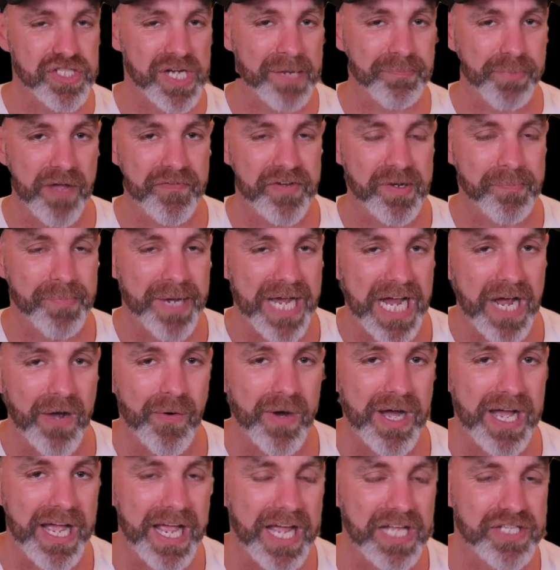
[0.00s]
Jump over to
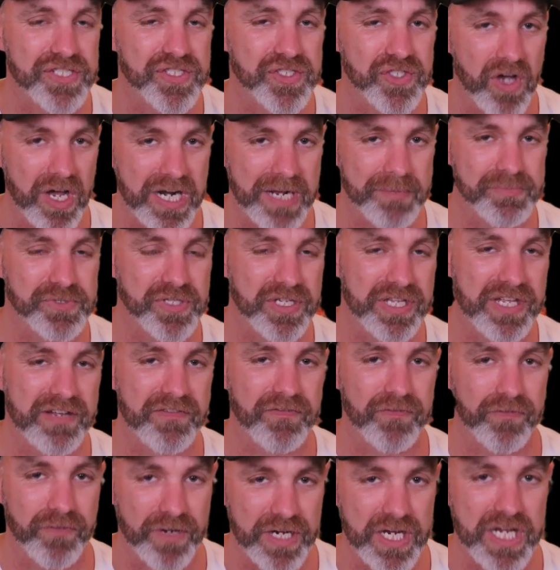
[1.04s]
Bauer and sign up to their
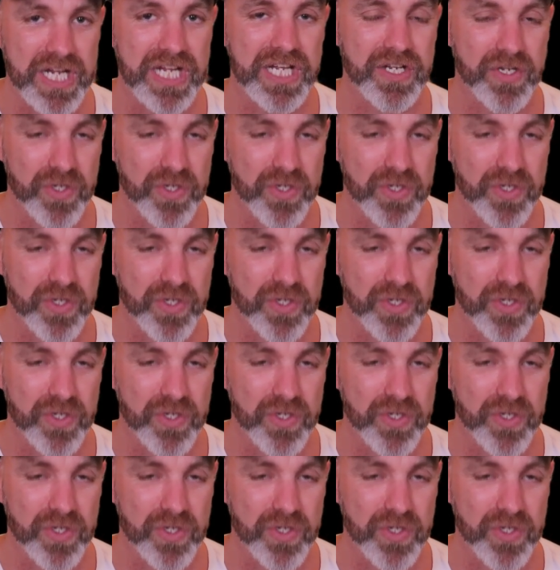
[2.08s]
free